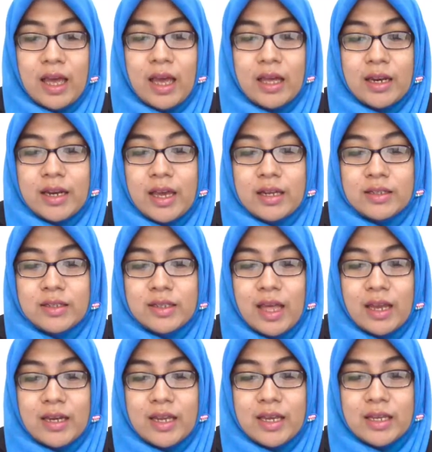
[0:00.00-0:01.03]
Their
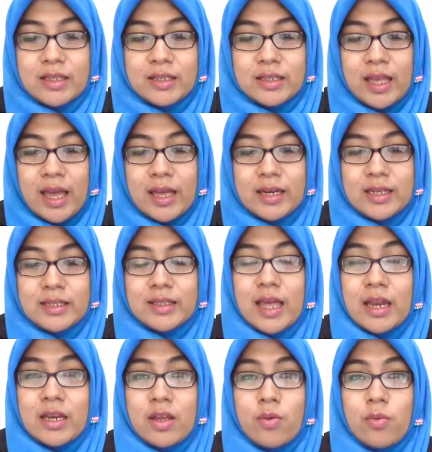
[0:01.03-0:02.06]
studies and the
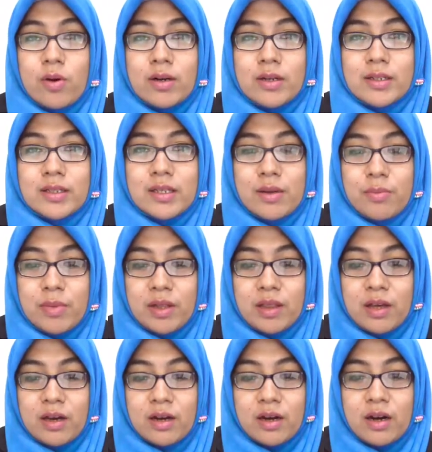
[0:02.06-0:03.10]
study were
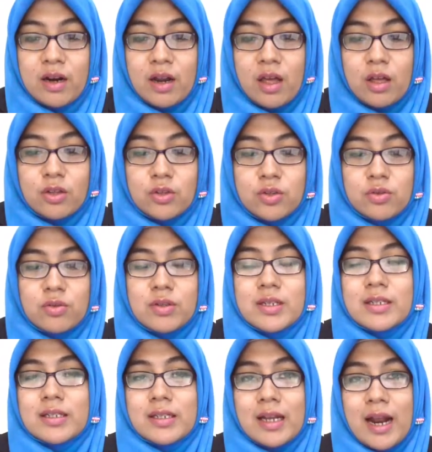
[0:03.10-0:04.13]
similar to
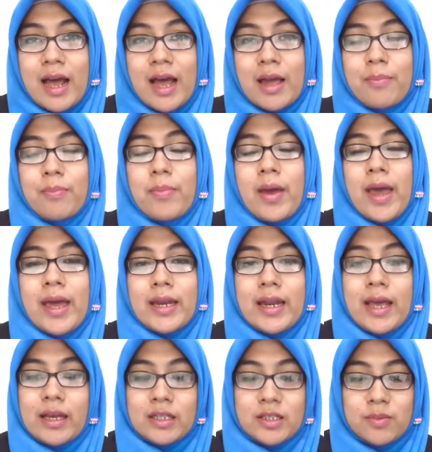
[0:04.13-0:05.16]
describe and
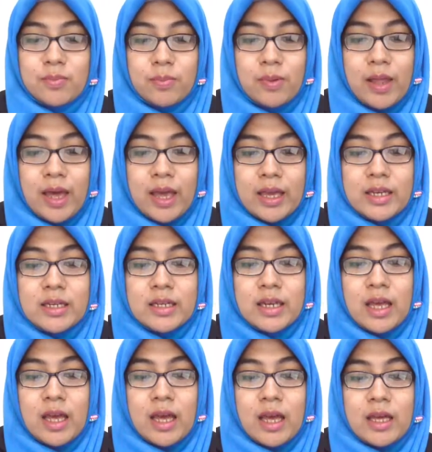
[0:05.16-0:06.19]
explain
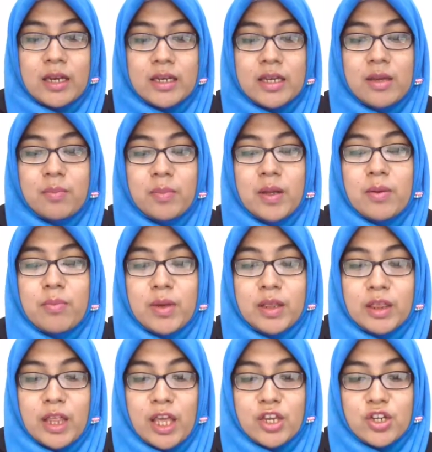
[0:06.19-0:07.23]
the
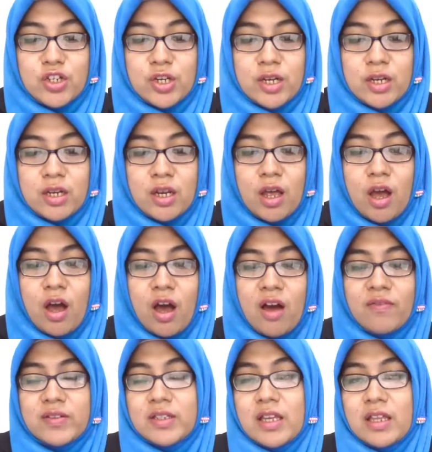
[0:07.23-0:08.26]
implementation
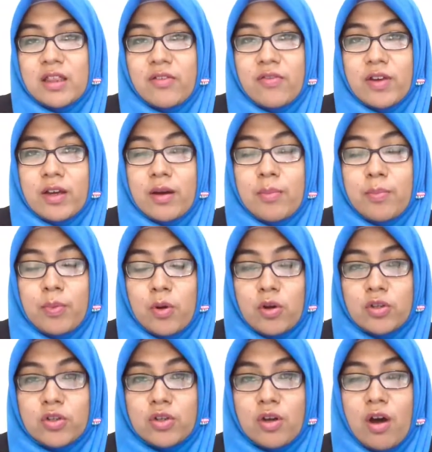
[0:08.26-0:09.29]
of scientific
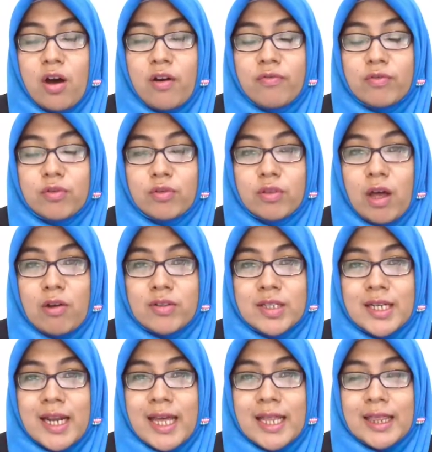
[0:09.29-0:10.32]
approach of
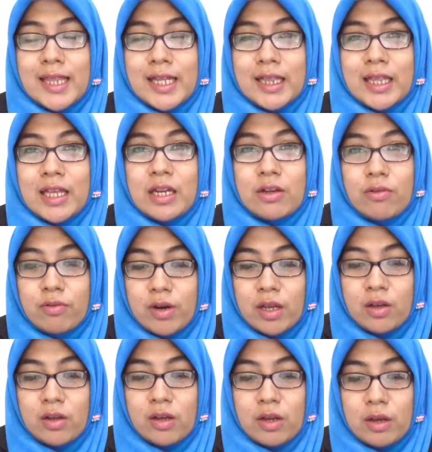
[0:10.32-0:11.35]
2013
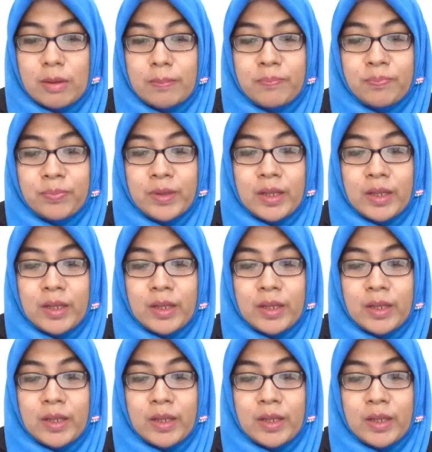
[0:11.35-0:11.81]
curriculum